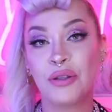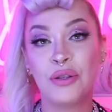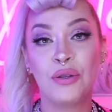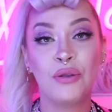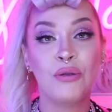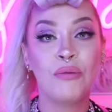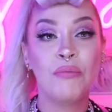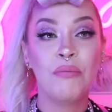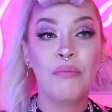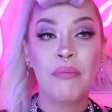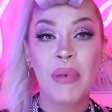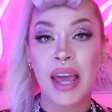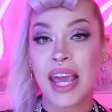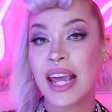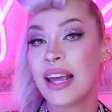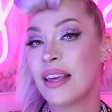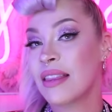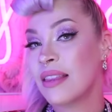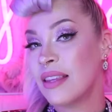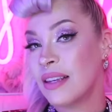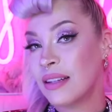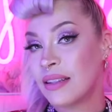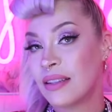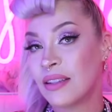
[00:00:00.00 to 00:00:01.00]
to make
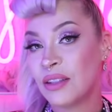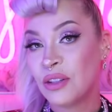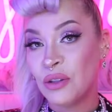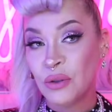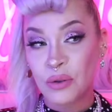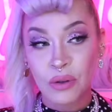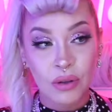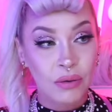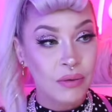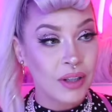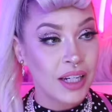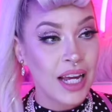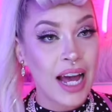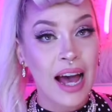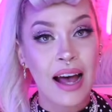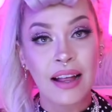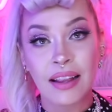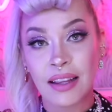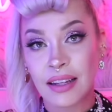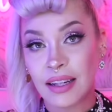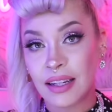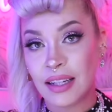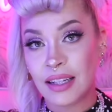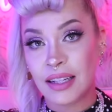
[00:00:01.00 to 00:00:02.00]
this your
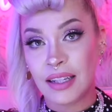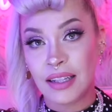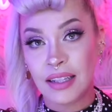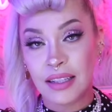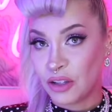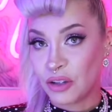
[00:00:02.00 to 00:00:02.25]
reality,